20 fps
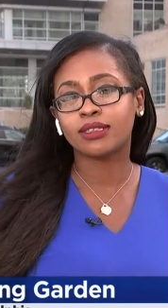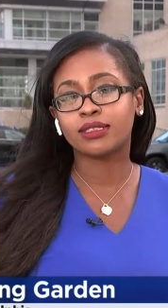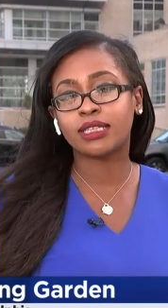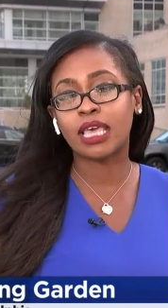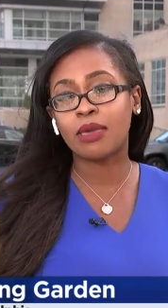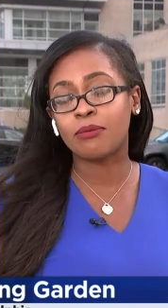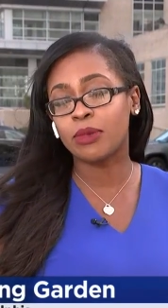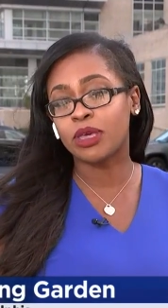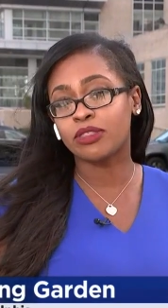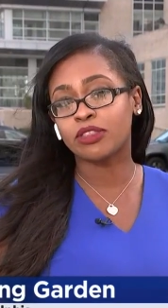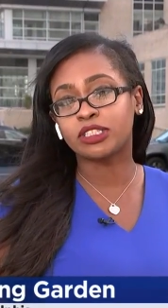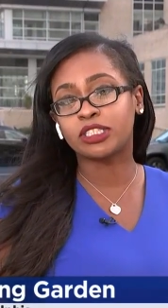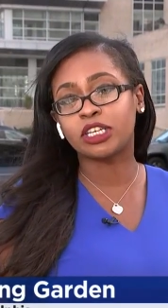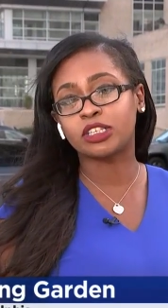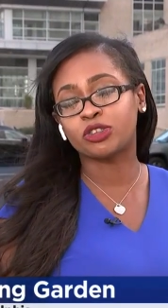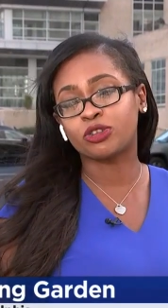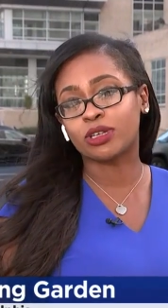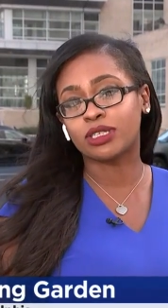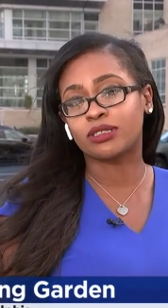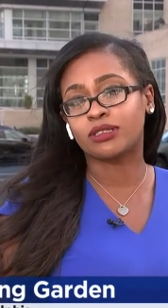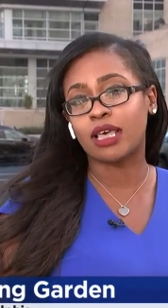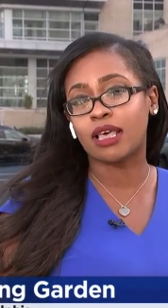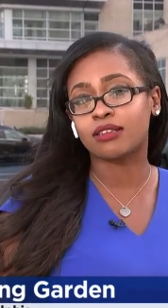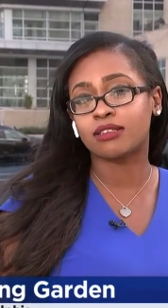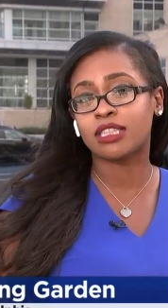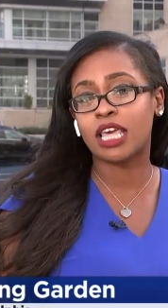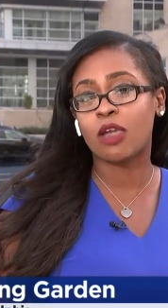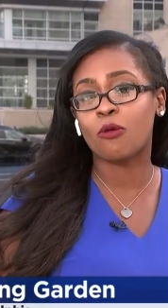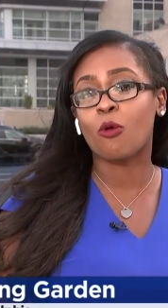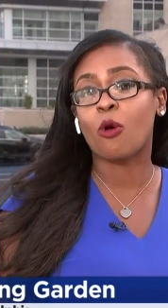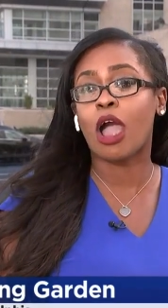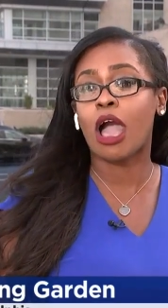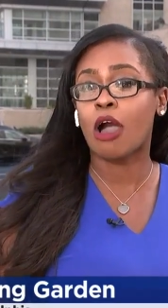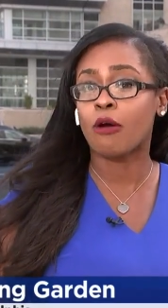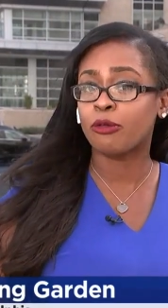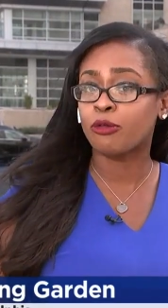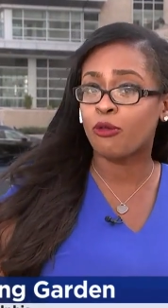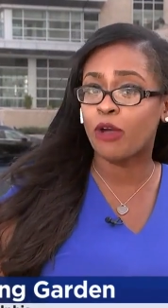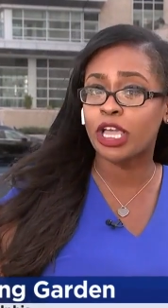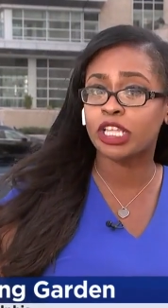a statement, the district says they were
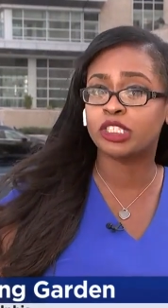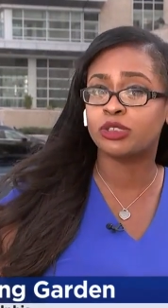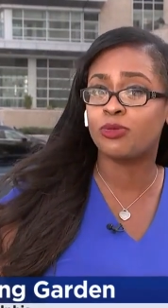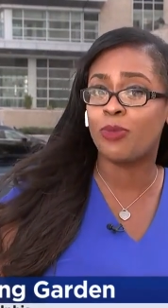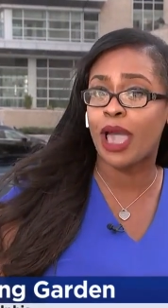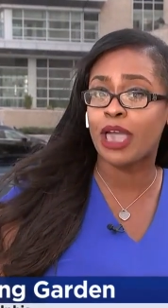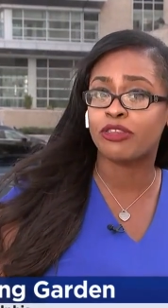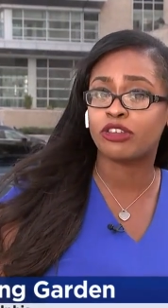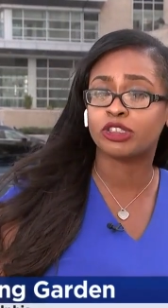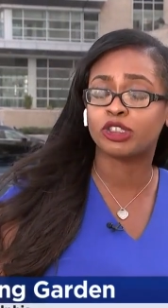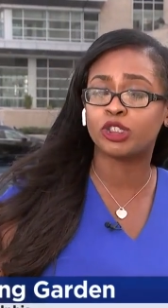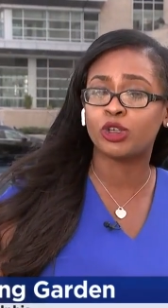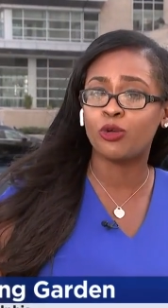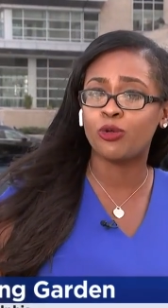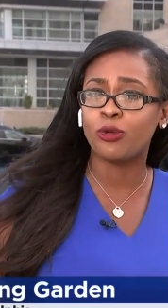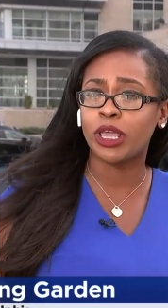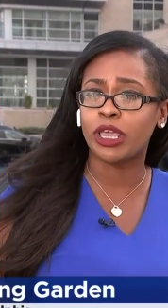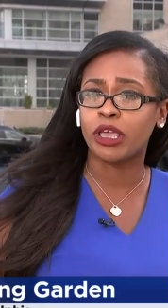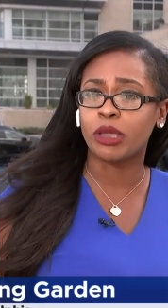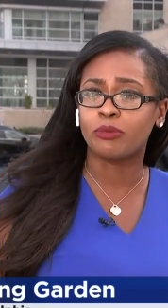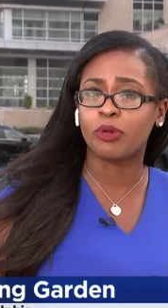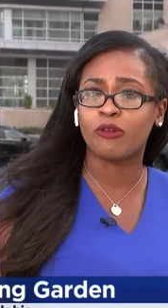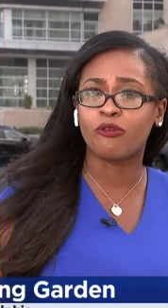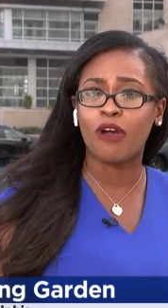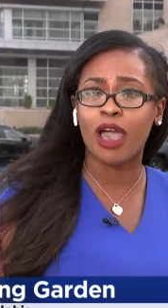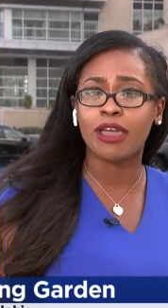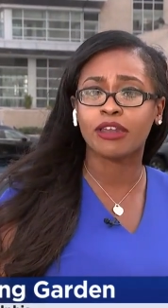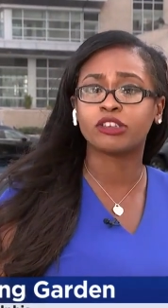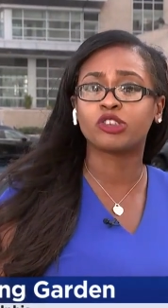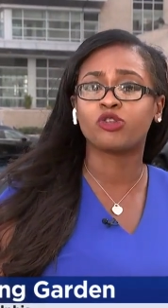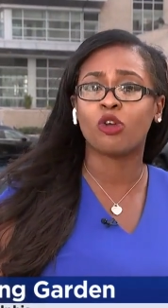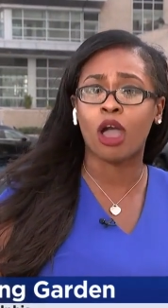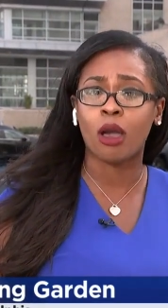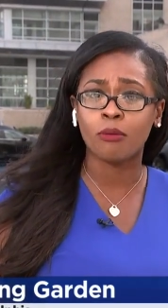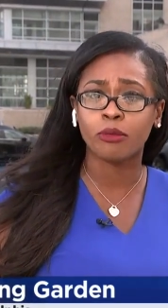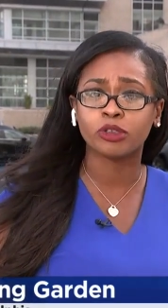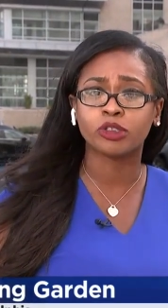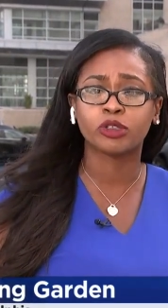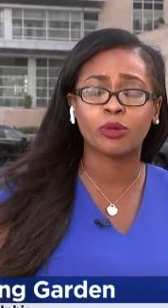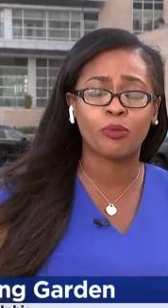outraged by the shooting and provided
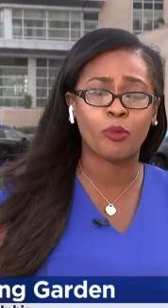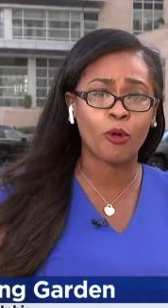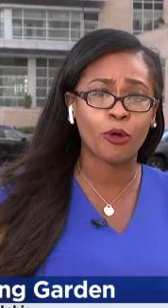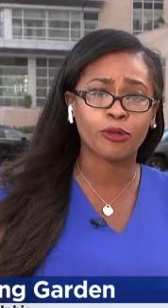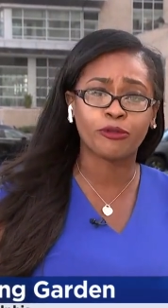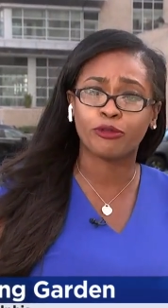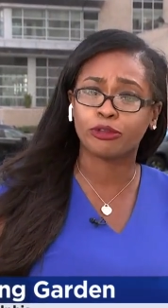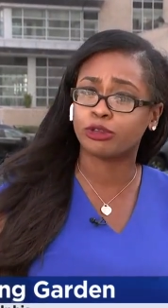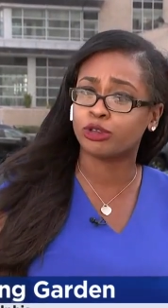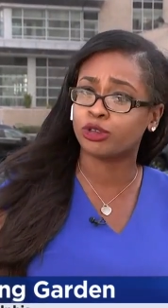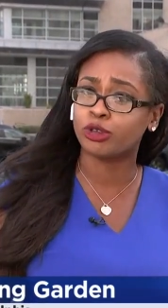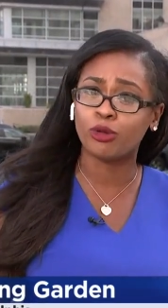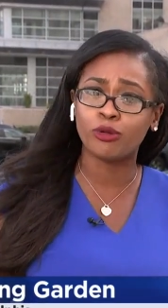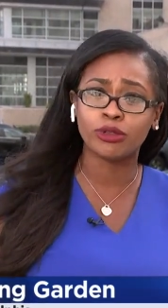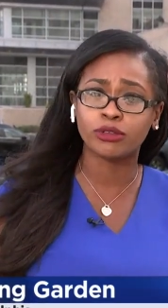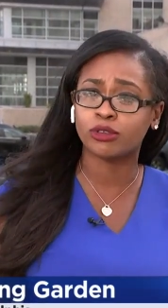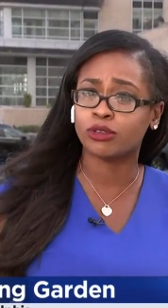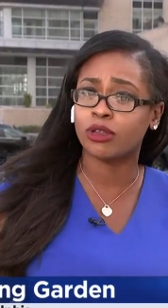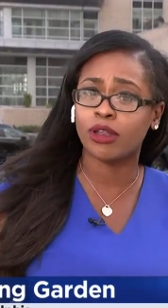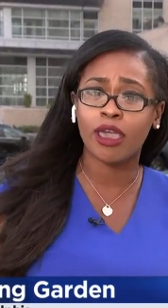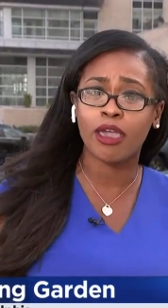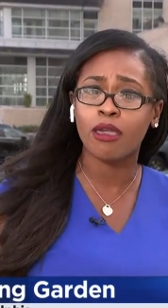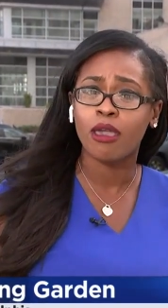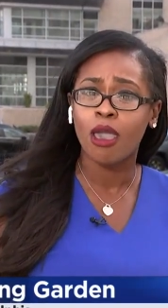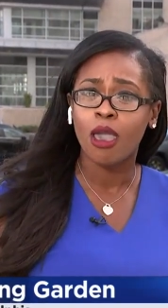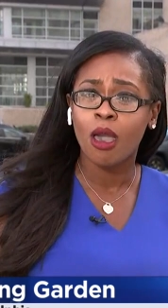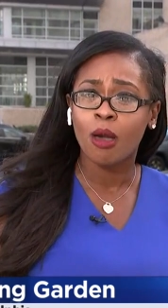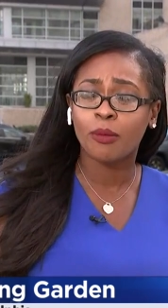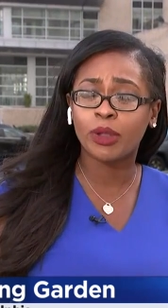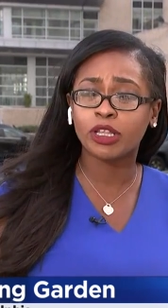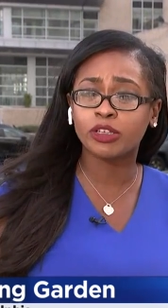trauma support for students today.